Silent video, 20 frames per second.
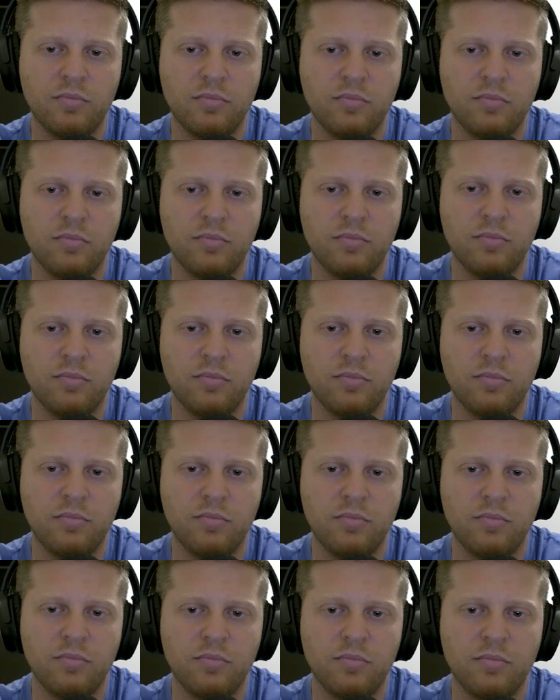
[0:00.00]

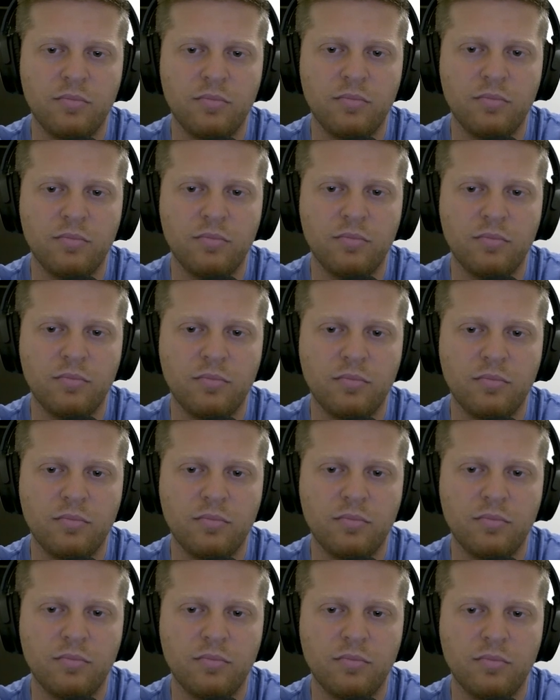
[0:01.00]

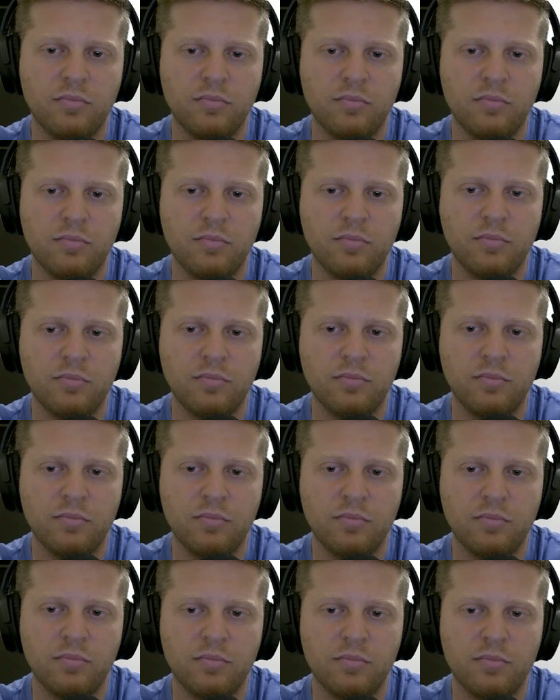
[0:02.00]

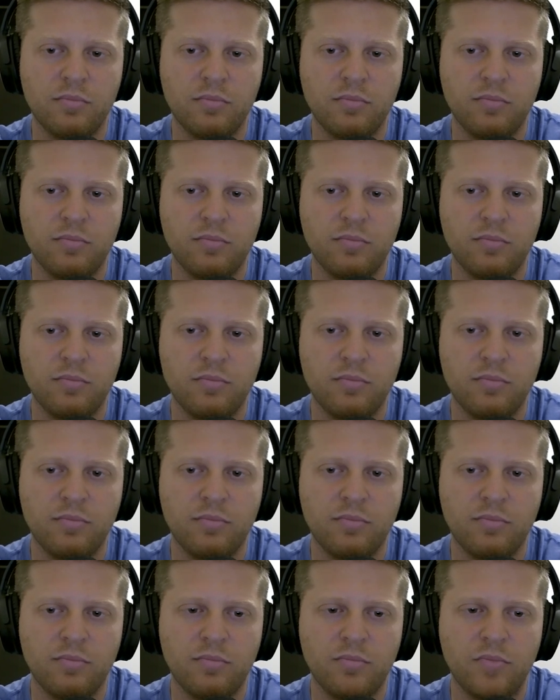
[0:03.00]

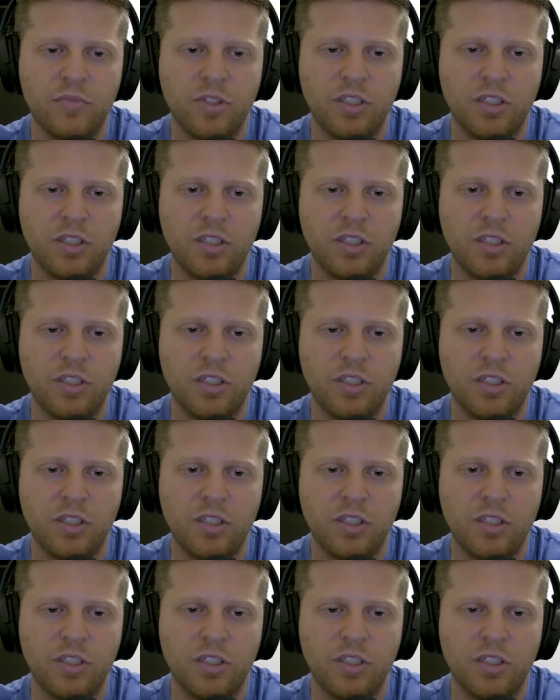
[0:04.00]
[no speech]